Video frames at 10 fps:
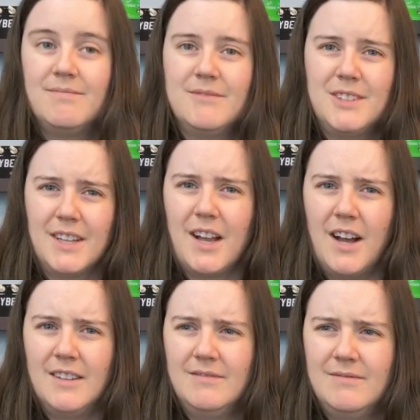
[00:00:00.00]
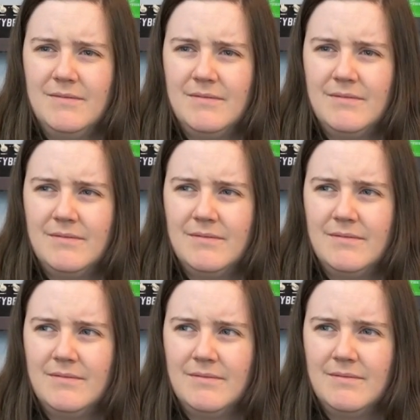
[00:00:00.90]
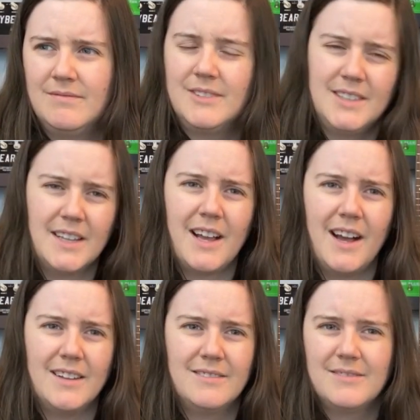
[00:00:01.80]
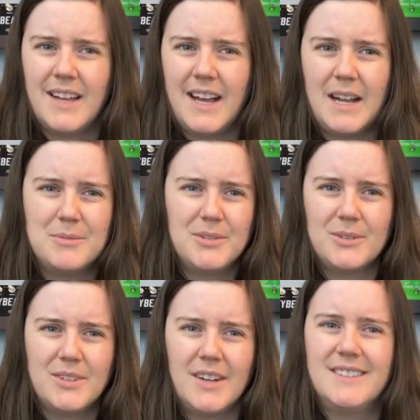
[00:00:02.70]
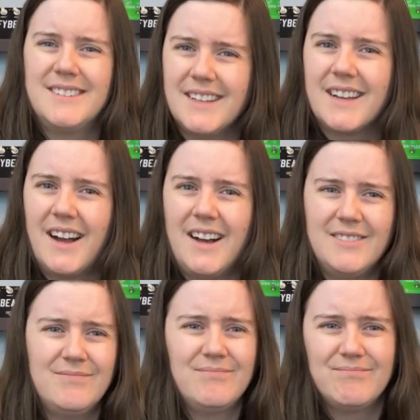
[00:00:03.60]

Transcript: Silicone. Silicone. God, I'm so sorry. Silicone.